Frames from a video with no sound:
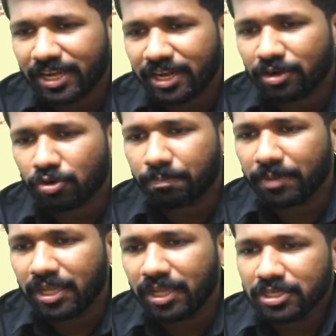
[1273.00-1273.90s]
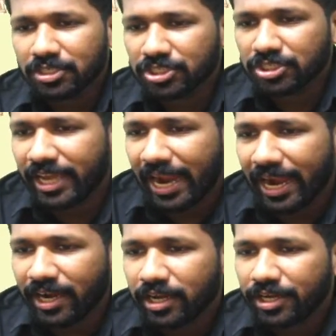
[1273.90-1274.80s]
10 rupee she
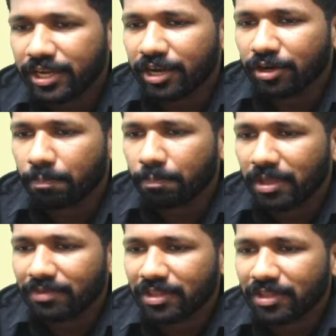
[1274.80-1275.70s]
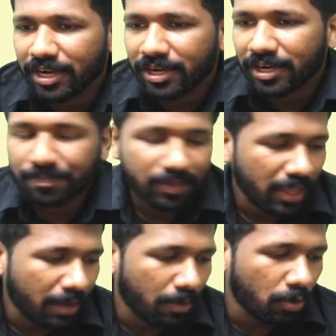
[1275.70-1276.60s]
had 10 rupee with her.
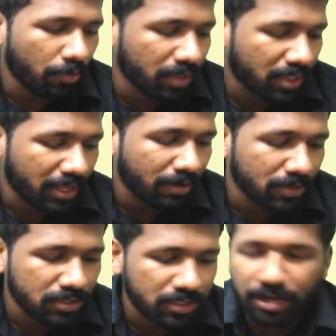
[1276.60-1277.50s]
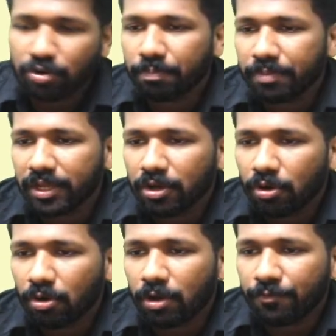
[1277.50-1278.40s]
Amount with her was 10 rupee.
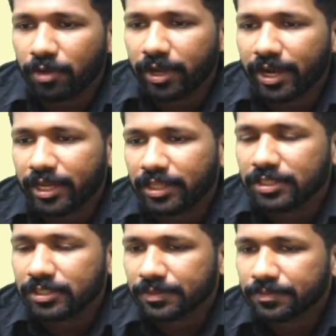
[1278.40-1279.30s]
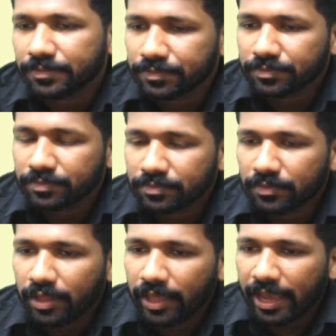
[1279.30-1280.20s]
All of you are getting this?
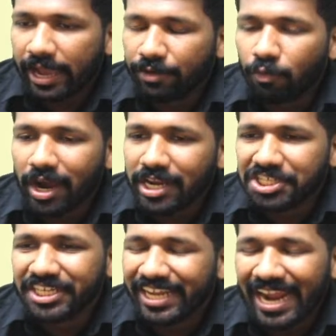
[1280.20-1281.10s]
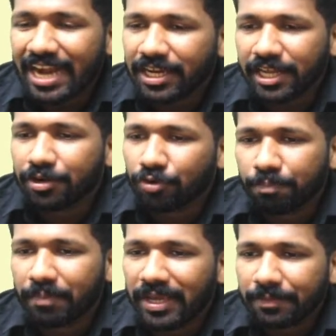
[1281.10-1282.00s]
And why she had 10
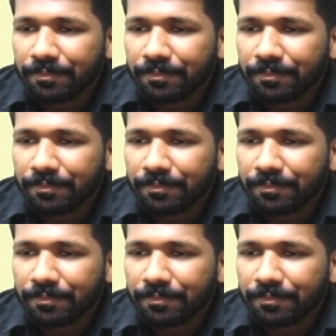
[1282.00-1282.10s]
rupee?